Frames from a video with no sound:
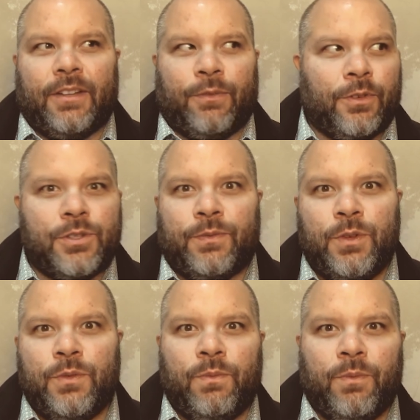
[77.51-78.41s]
The first
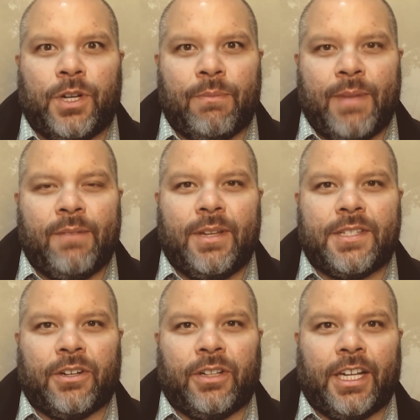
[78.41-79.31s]
few
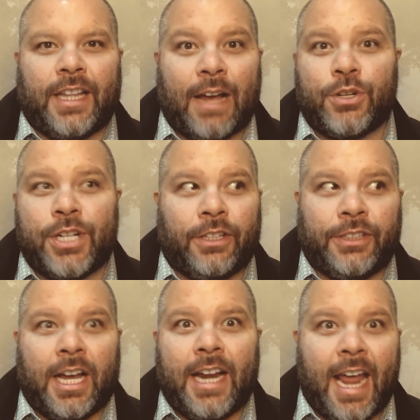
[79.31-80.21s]
commandments are like, thou shalt
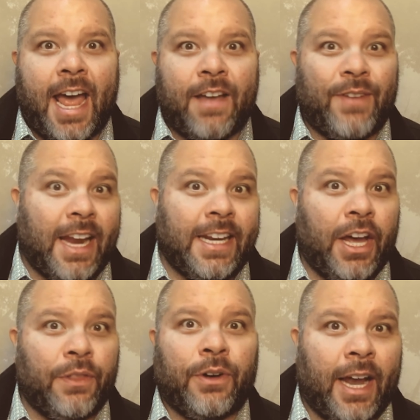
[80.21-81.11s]
not have any
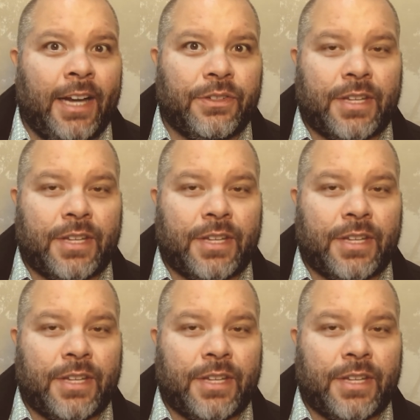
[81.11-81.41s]
other idols.